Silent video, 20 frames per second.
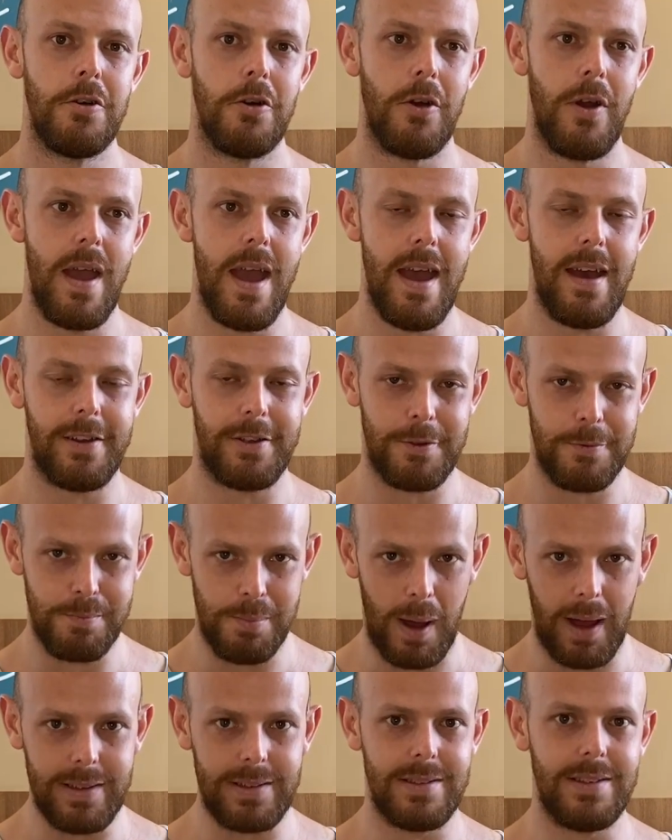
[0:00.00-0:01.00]
or a hair
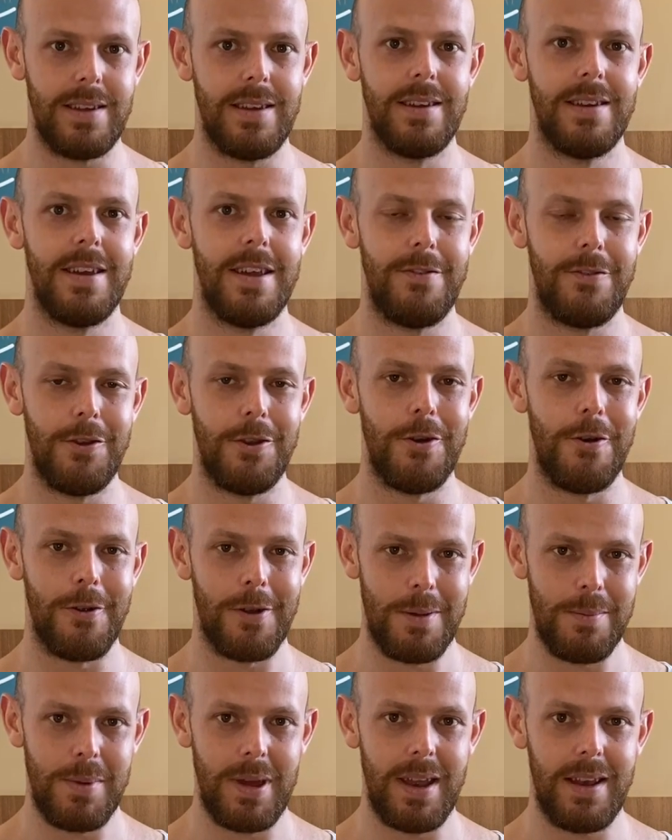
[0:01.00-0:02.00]
spicy, if you know
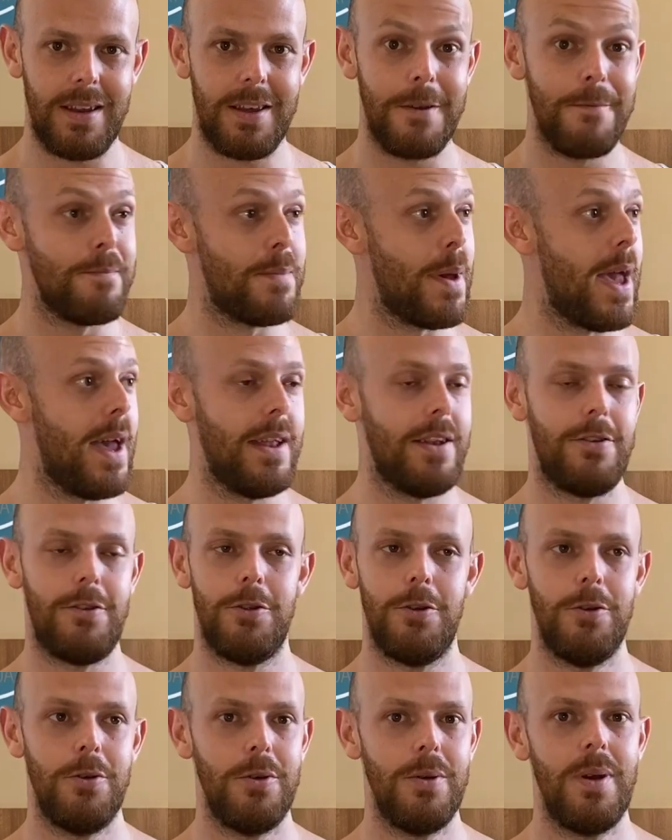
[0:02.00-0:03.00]
what I mean, compared
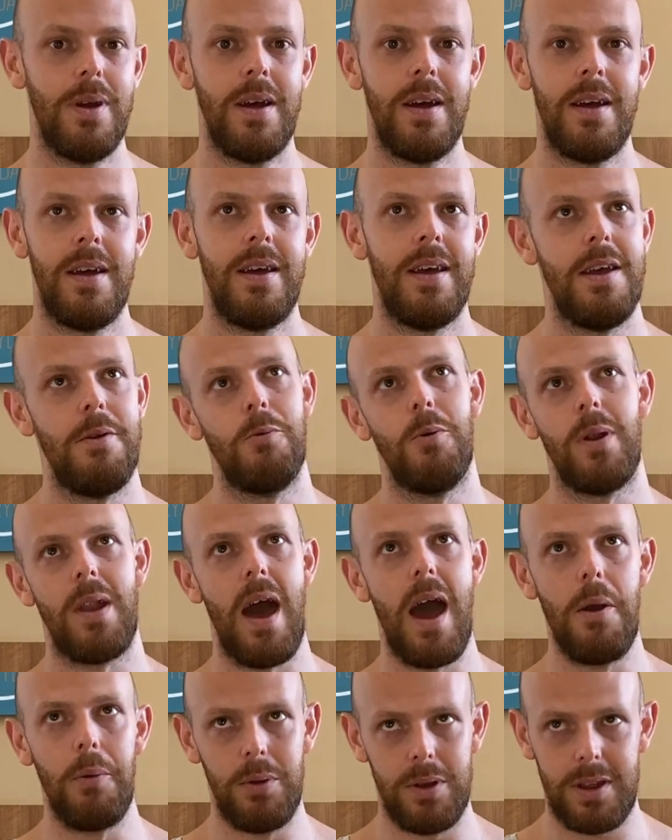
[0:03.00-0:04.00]
to what
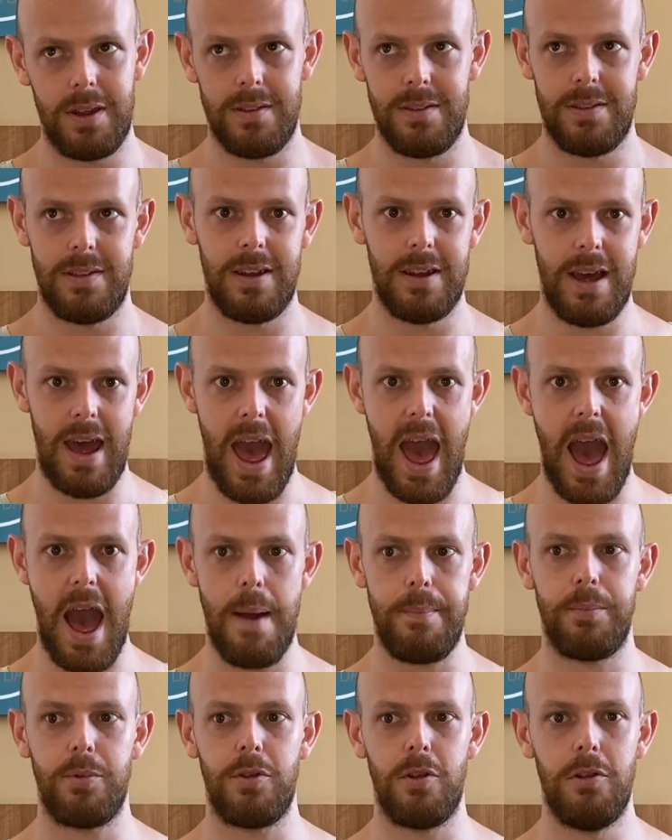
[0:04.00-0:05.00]
I would consider
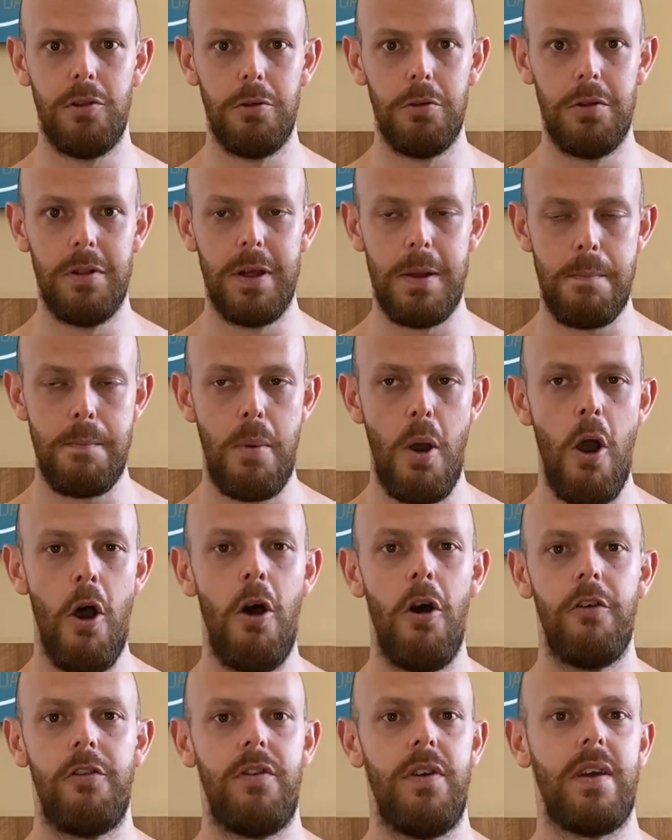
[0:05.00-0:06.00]
absolutely
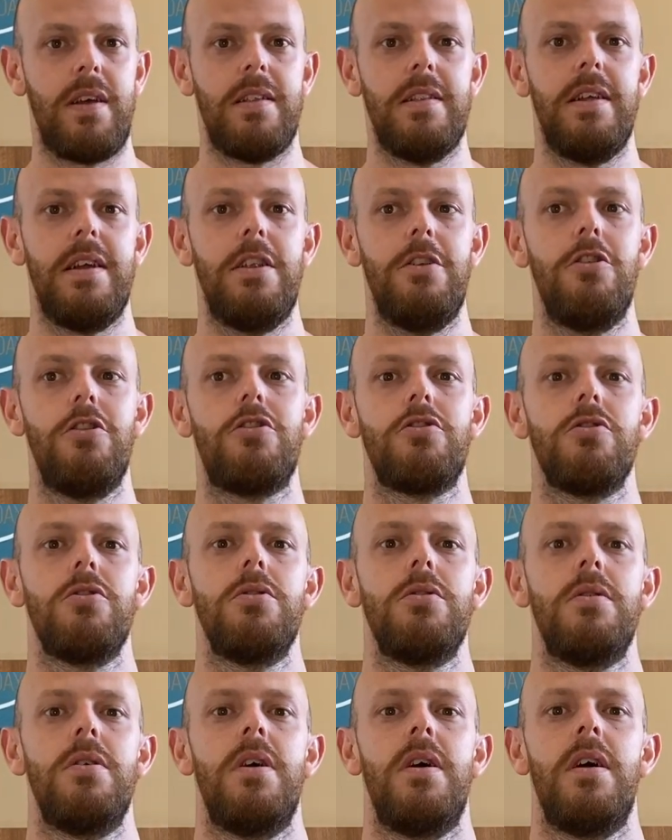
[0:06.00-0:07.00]
perfectly
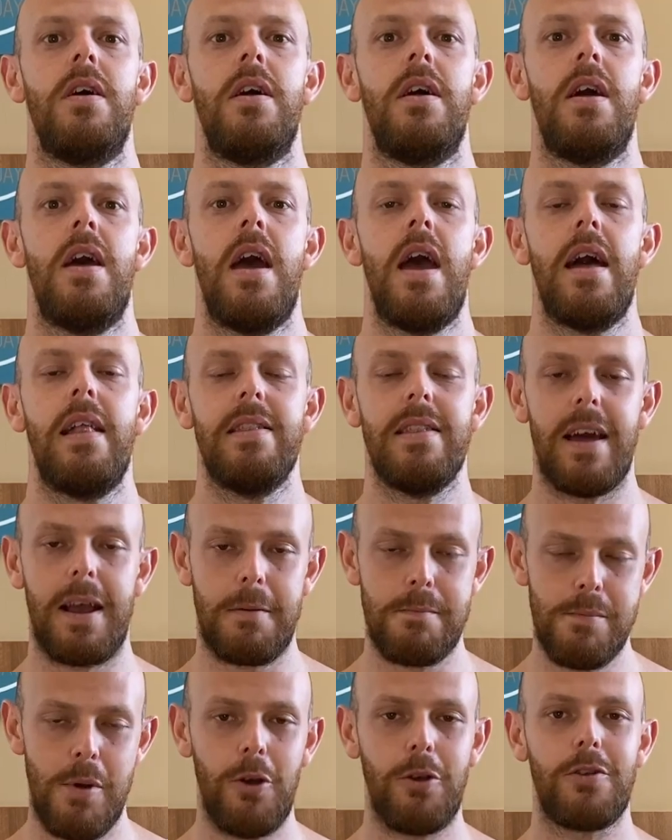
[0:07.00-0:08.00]
neutral.
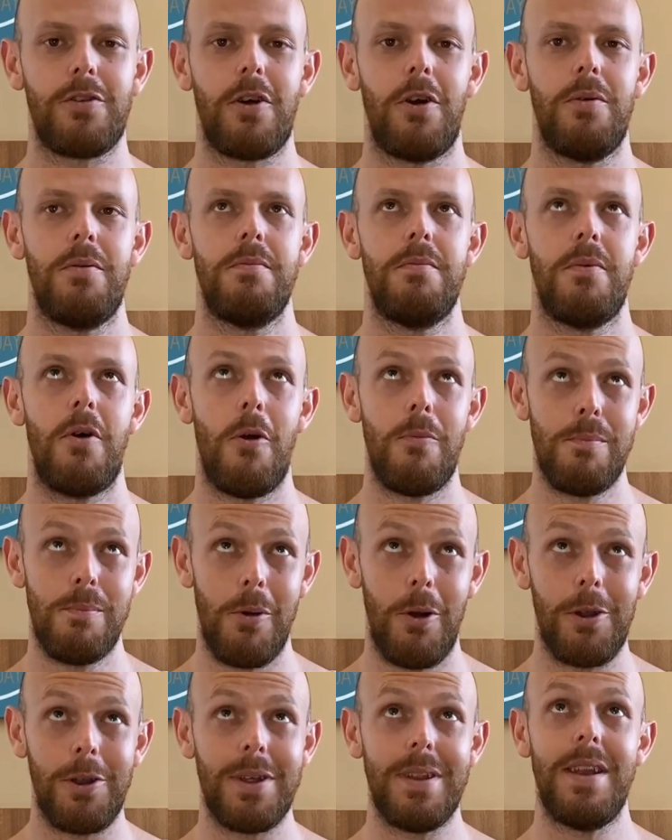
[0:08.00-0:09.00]
Like most
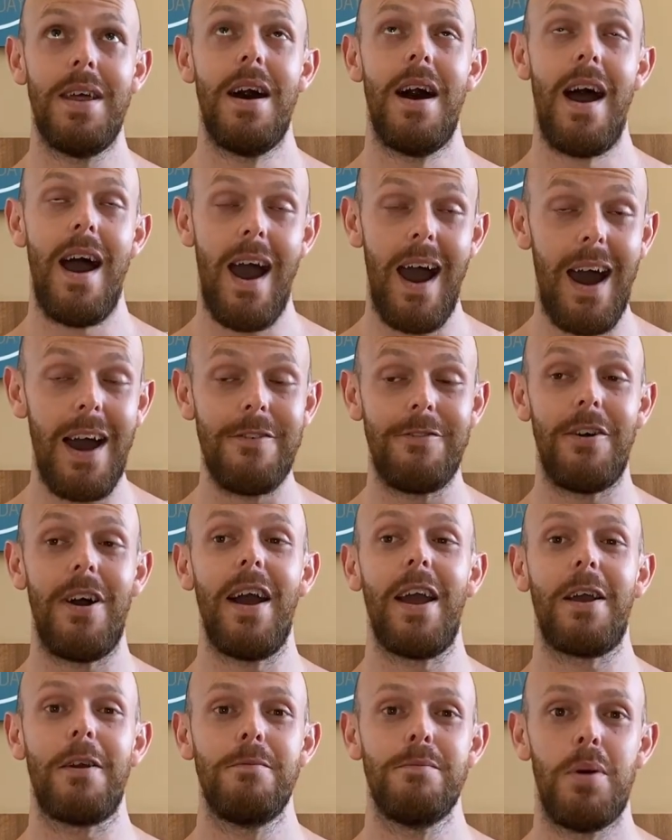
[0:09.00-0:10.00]
modern
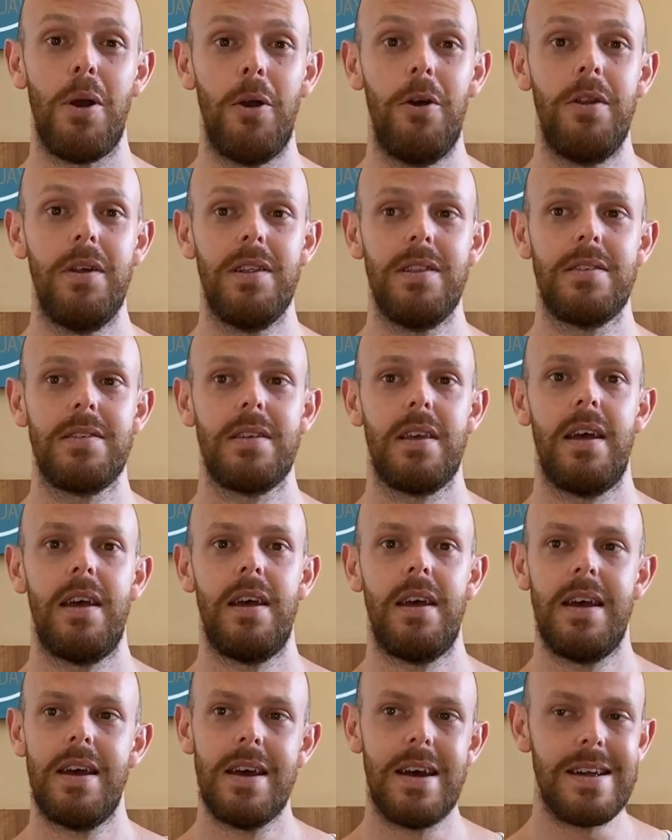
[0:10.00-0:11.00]
hi-fi components,
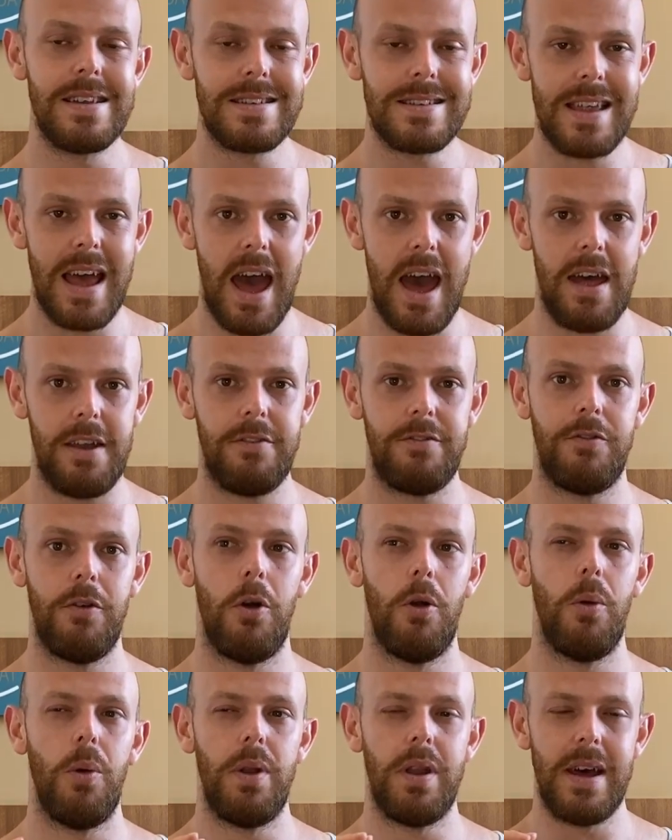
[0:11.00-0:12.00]
tad
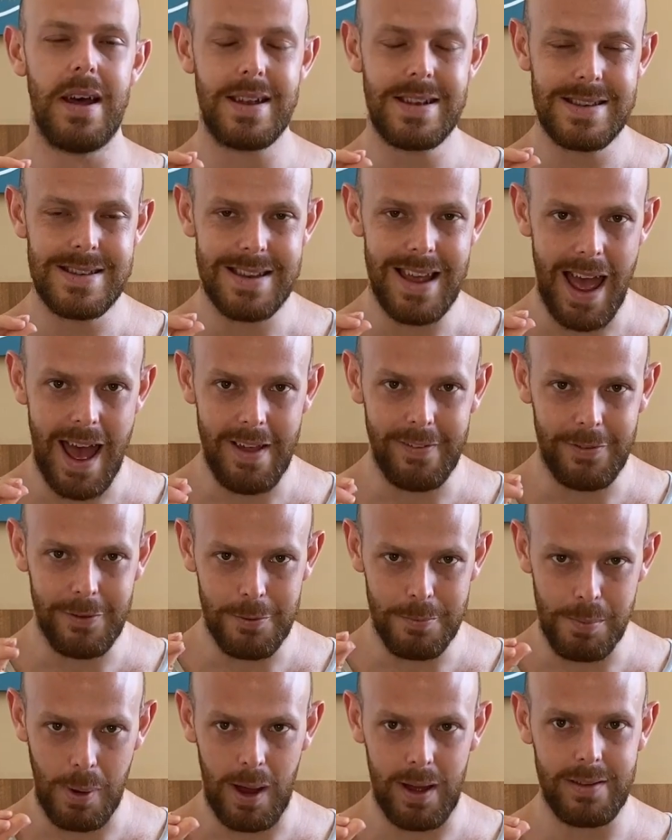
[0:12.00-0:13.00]
forward, a tad
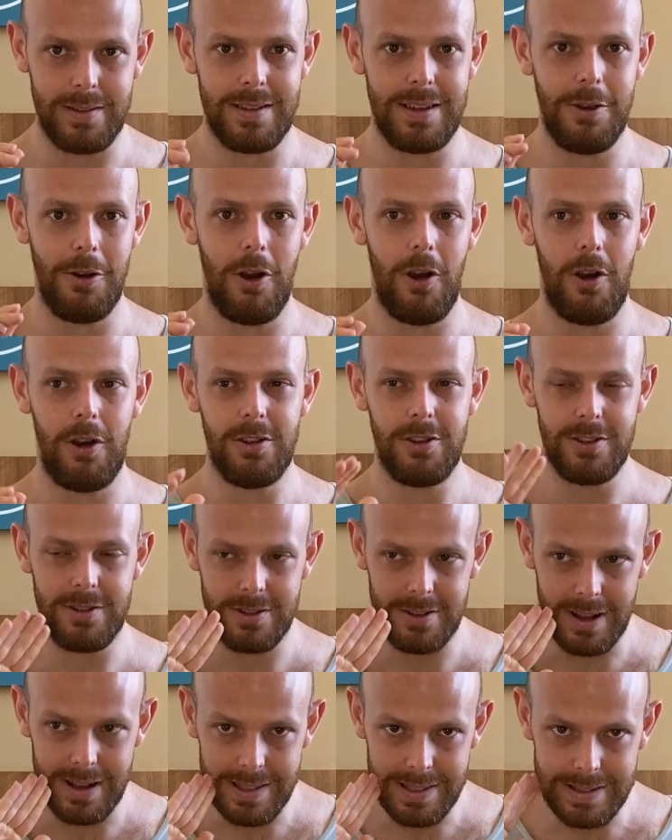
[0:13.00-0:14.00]
spicy or hot,
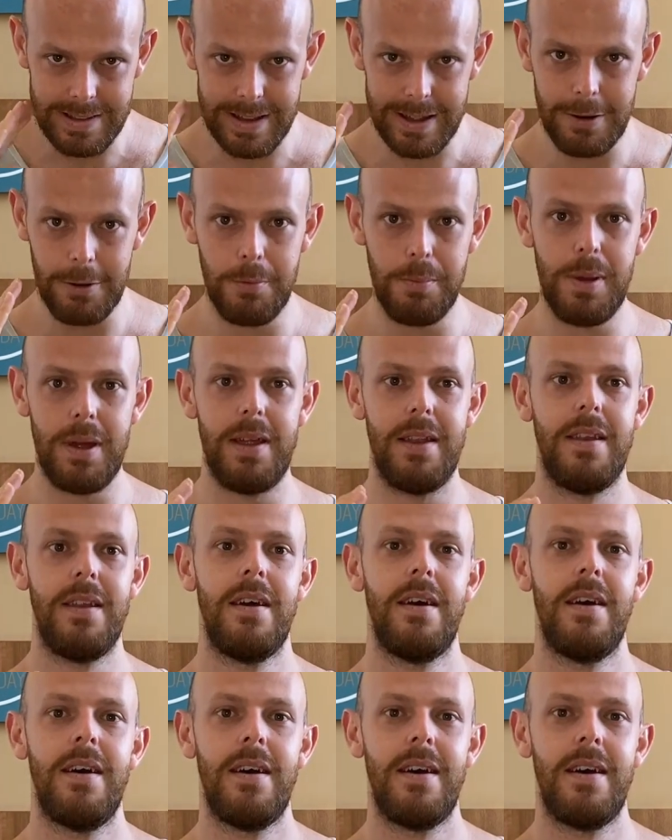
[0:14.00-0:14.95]
just a little bit